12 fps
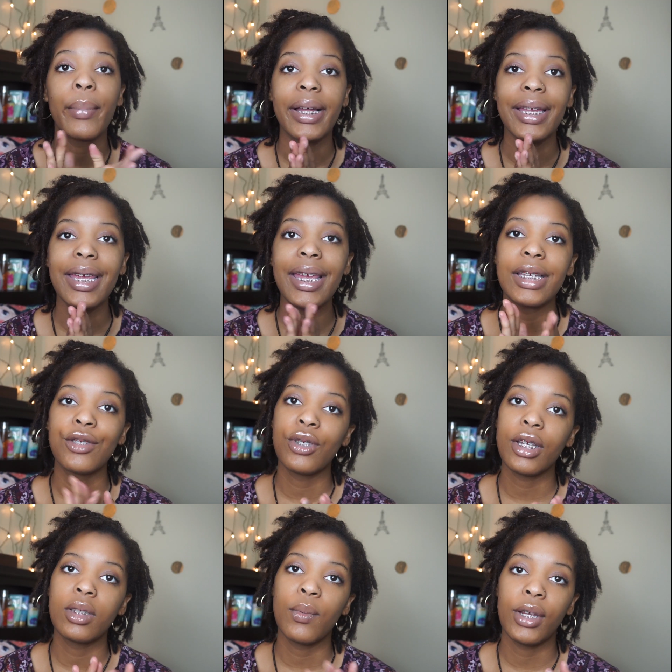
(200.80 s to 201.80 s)
Budding is
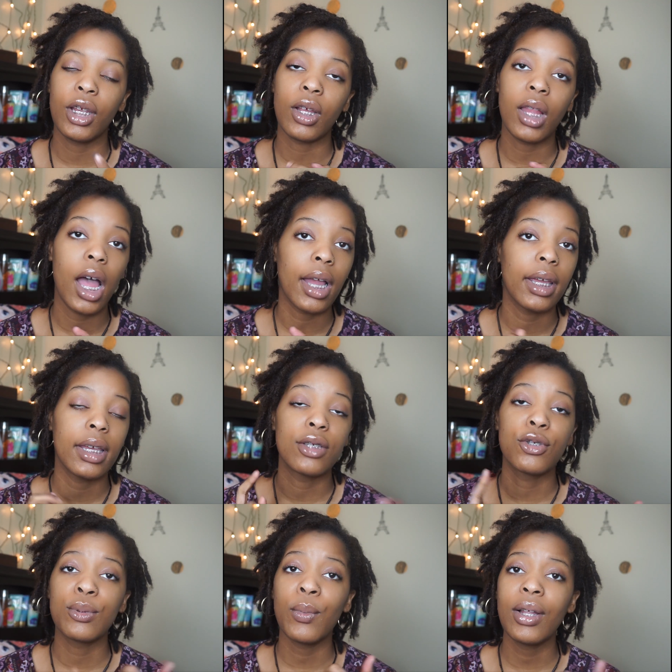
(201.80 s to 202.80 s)
just where your lock
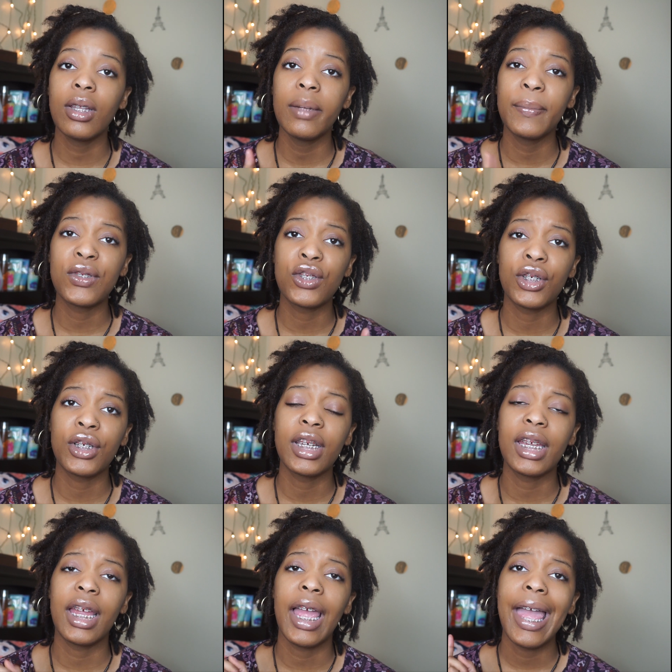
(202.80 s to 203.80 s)
is swelling,
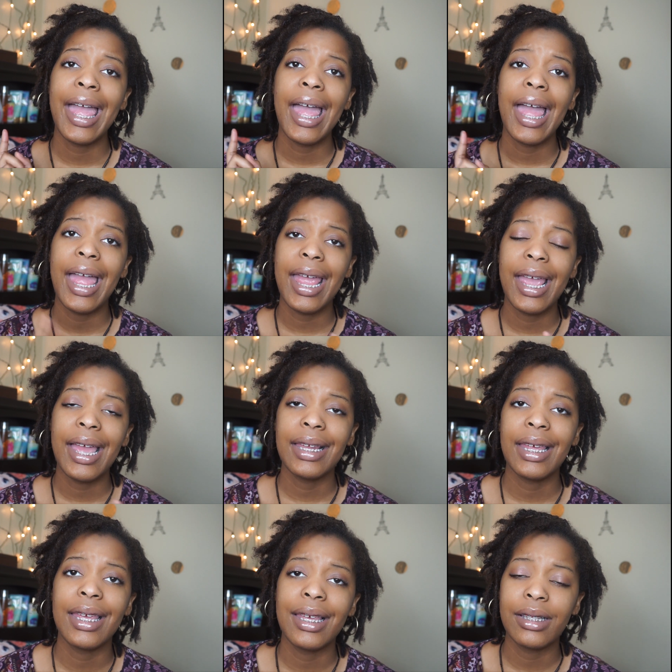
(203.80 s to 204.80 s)
maturing, and
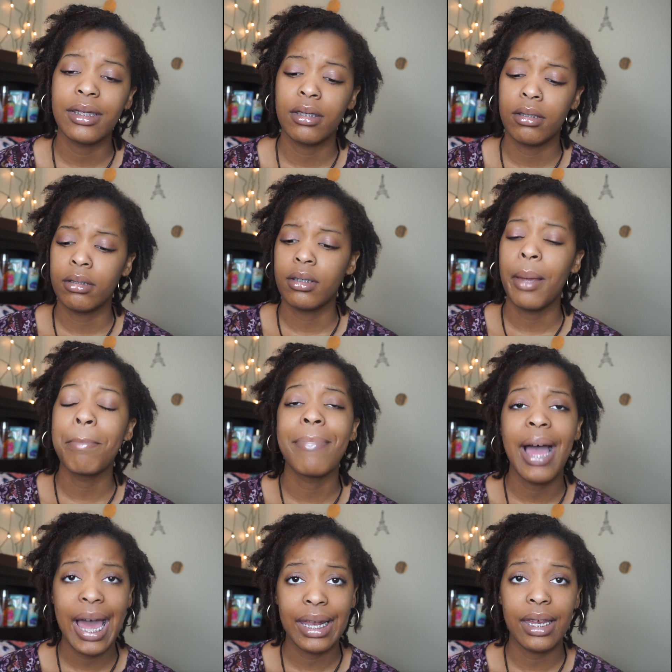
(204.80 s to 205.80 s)
it's
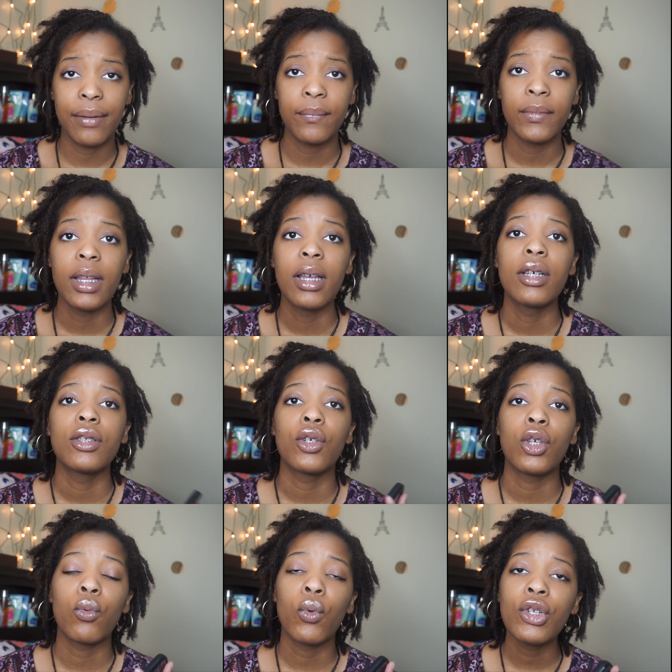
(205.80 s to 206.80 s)
matting. So
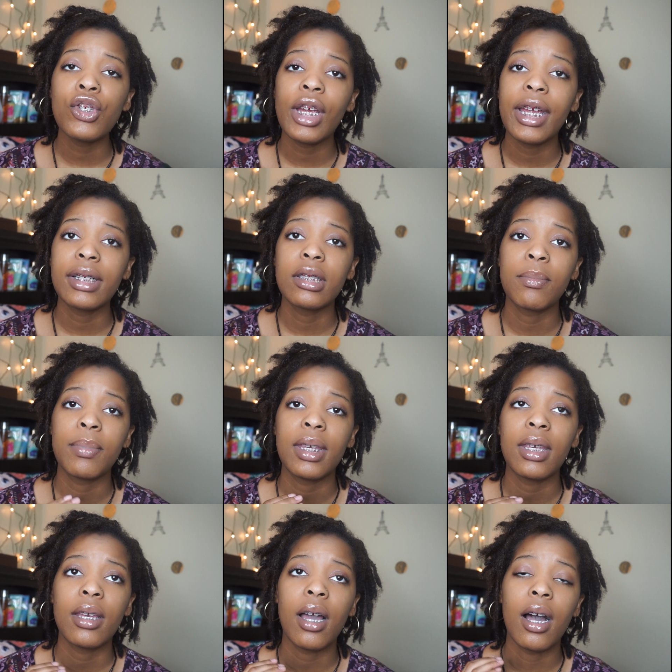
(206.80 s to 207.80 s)
you want your hair to
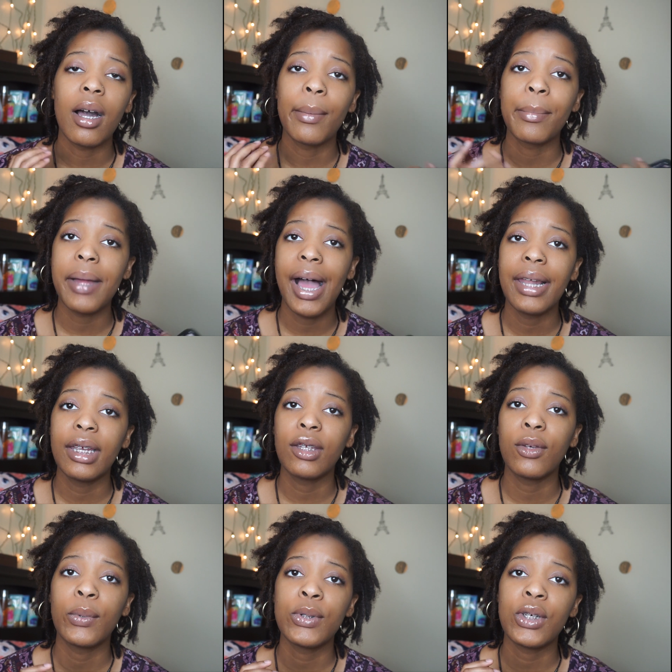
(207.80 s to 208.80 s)
be um,
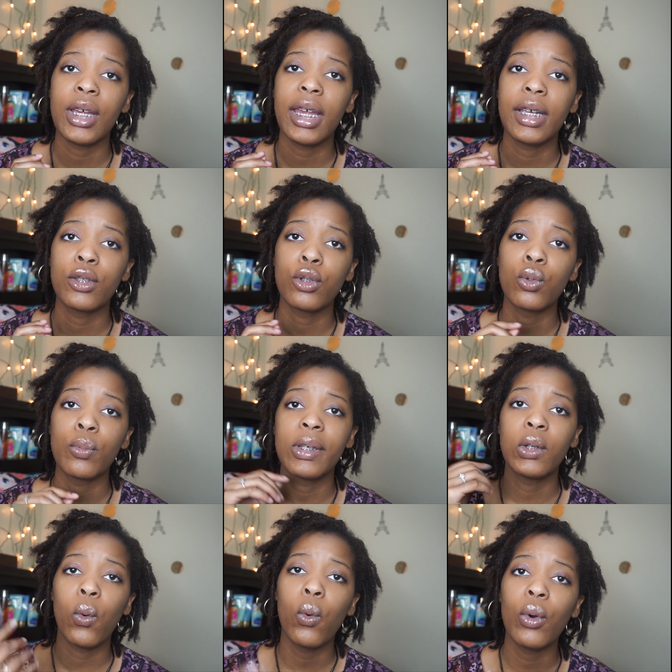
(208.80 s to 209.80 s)
matted, you want your hair to be
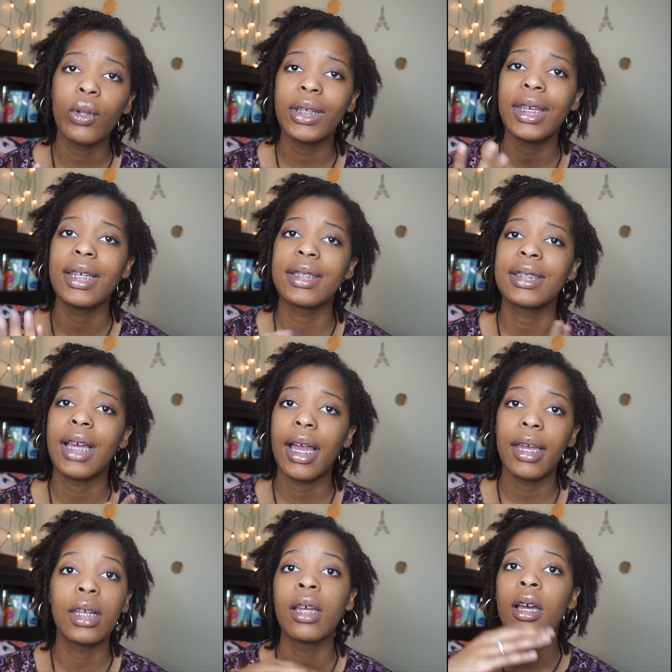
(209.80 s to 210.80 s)
coily
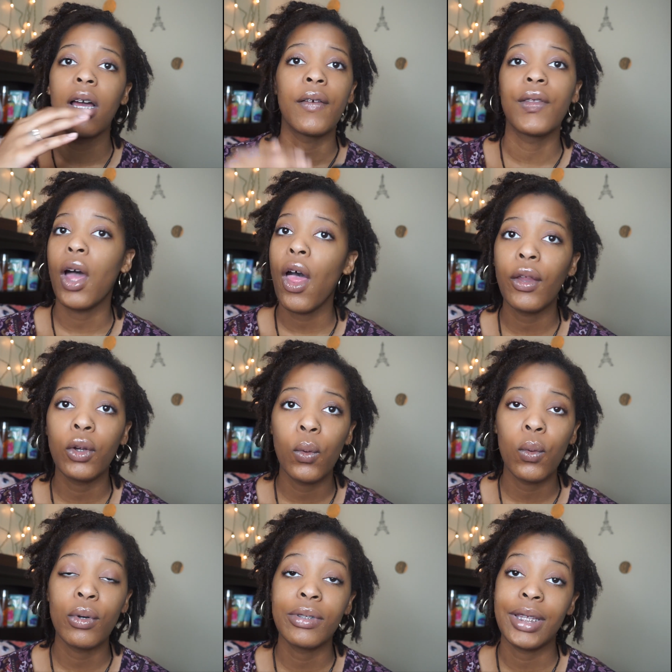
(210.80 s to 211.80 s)
inside of the other
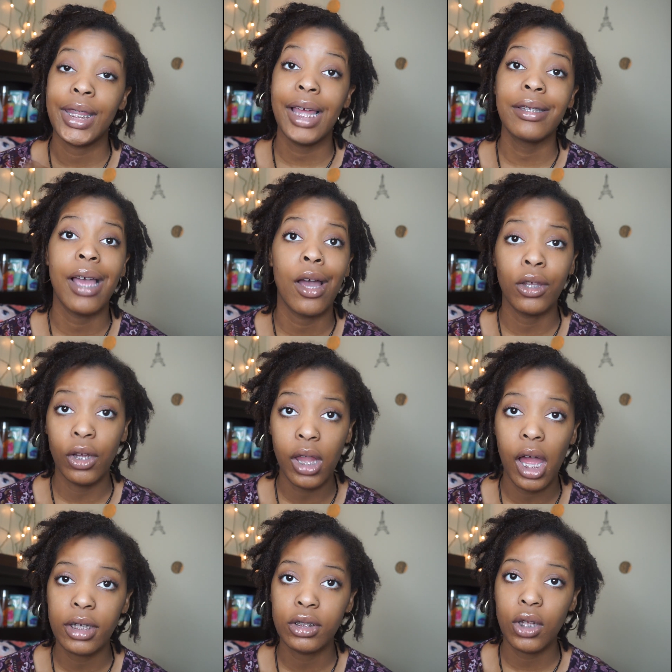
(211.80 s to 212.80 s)
coils and that's how your
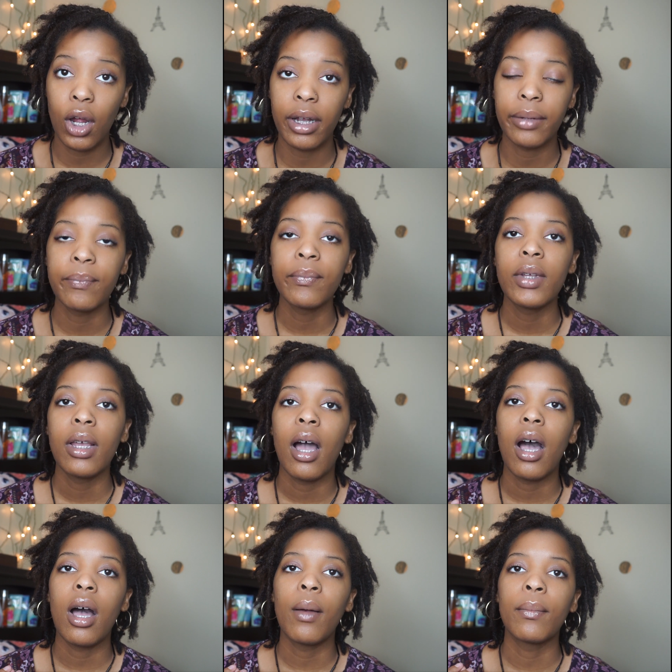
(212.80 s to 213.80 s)
locks start.
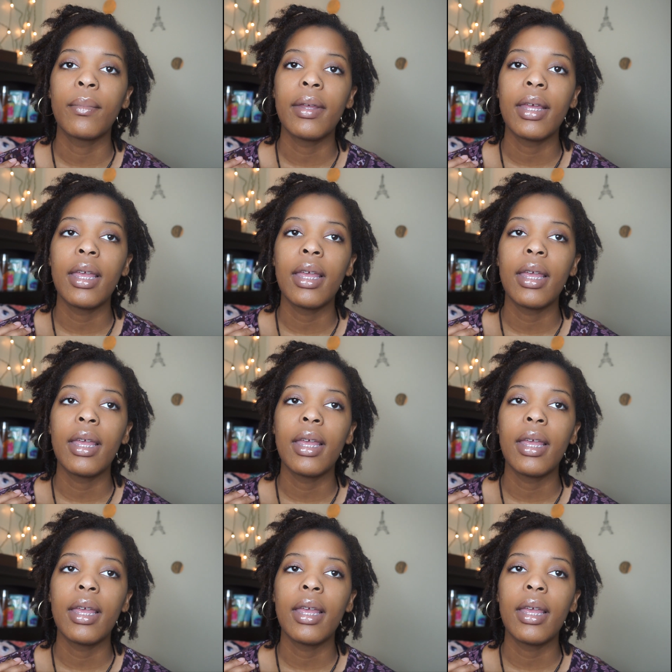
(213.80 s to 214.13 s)
Um,